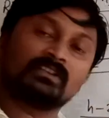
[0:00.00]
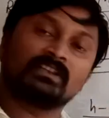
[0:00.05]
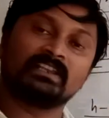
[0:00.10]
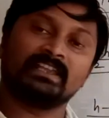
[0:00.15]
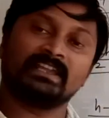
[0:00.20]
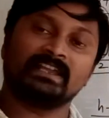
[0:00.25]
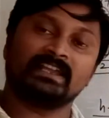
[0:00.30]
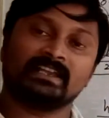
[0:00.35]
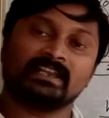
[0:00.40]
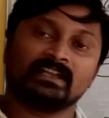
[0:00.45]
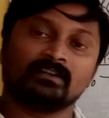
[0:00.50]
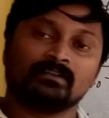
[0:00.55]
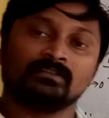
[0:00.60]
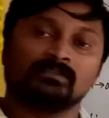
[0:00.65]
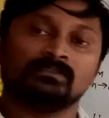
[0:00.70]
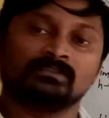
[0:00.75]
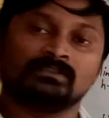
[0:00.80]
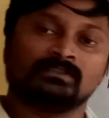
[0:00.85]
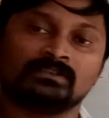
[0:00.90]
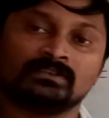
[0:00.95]
Clear now?
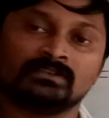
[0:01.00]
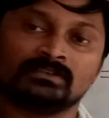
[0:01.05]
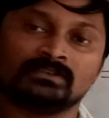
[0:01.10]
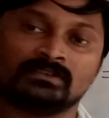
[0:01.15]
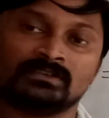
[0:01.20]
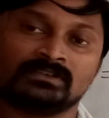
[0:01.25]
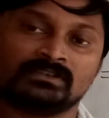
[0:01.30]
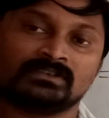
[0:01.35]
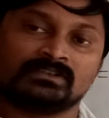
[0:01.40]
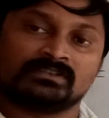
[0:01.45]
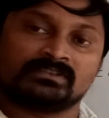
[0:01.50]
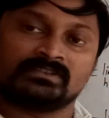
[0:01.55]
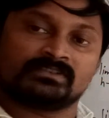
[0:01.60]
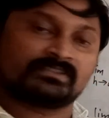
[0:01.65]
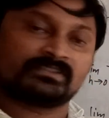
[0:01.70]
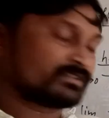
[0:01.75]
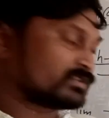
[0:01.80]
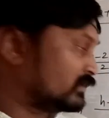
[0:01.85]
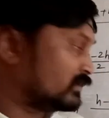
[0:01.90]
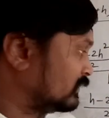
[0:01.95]

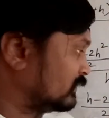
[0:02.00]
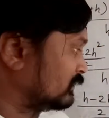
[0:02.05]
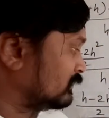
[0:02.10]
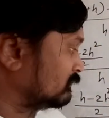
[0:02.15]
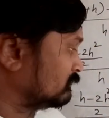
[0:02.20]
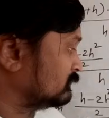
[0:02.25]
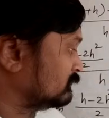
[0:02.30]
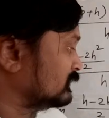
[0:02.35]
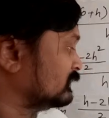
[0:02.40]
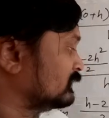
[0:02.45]
So,